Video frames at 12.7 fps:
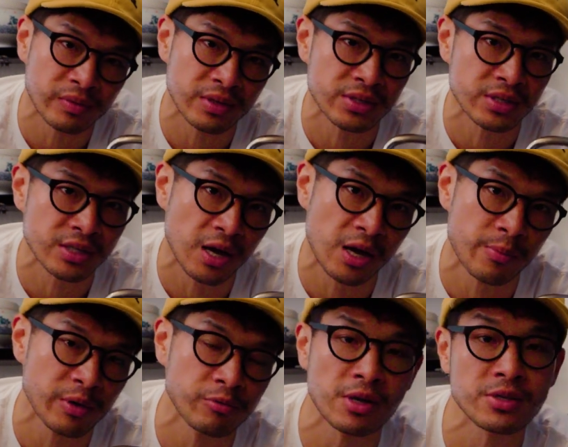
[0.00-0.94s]
of the
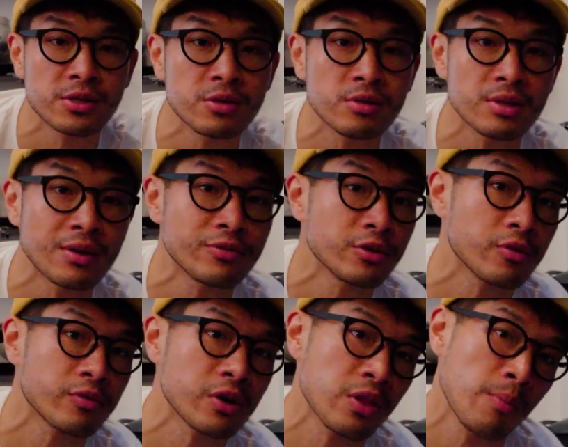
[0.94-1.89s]
scum and residue left
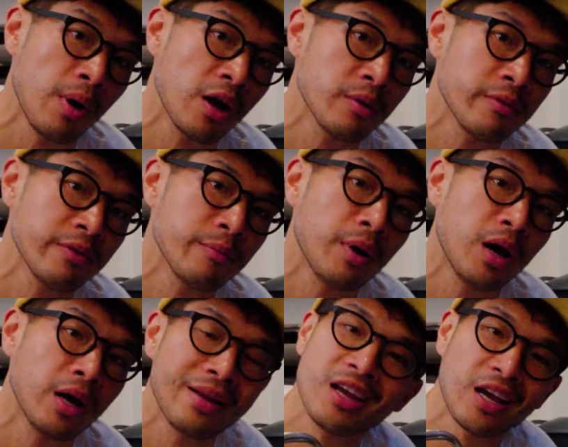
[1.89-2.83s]
over on the bottom of the
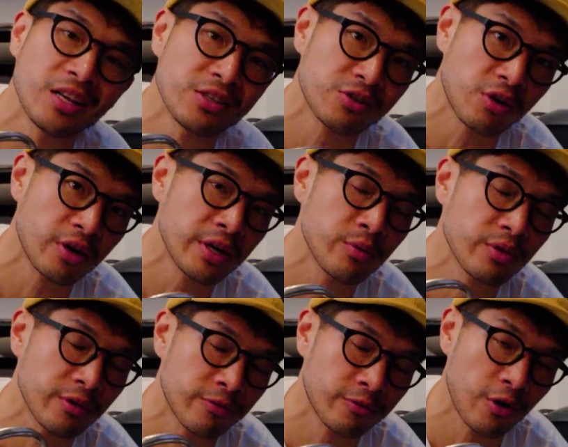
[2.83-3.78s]
pot, and starting
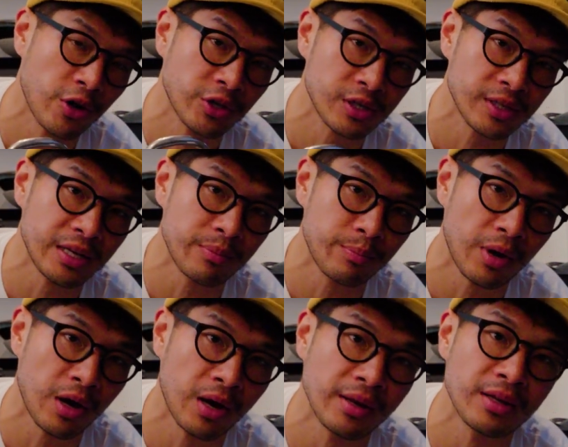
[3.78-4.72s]
with a fresh, clean
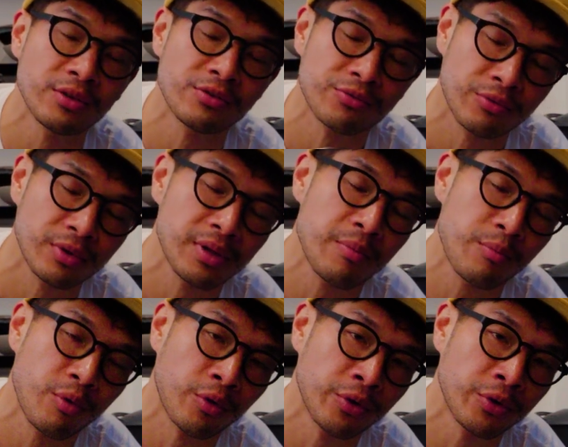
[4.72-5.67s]
pot is really
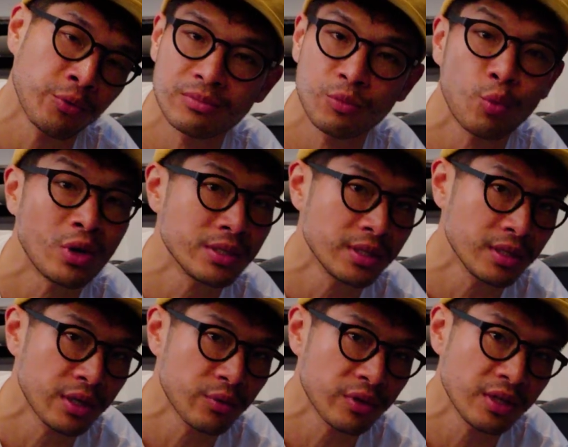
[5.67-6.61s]
important when
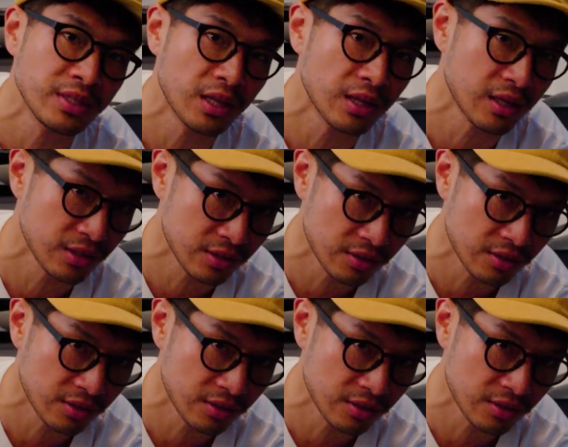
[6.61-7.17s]
dealing with a delicate